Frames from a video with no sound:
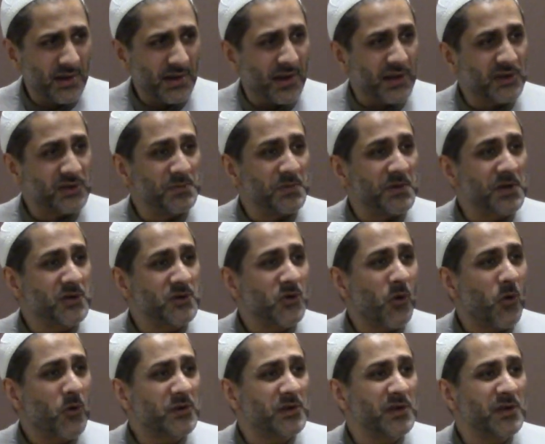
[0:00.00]
has been
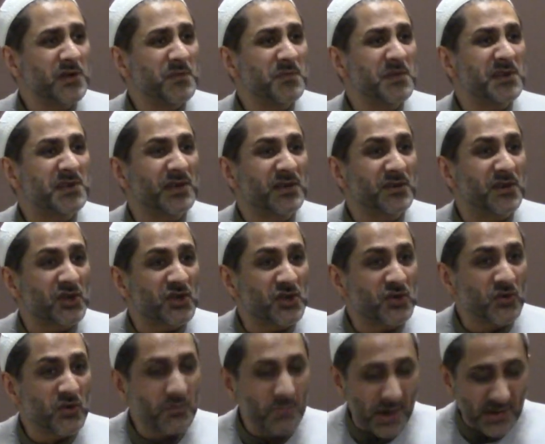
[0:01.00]
totally
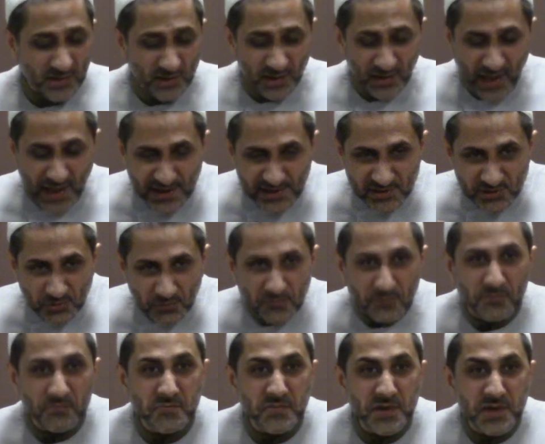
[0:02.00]
misunderstood by the likes of
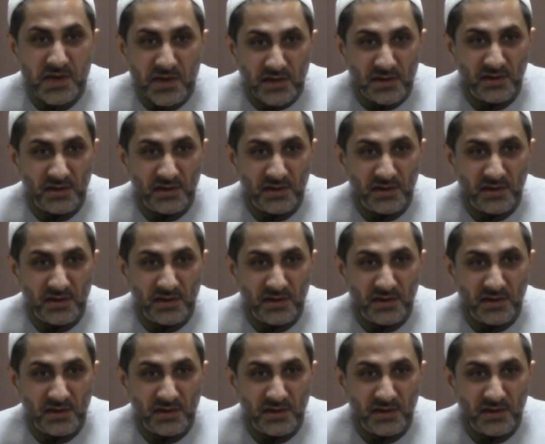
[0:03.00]
me.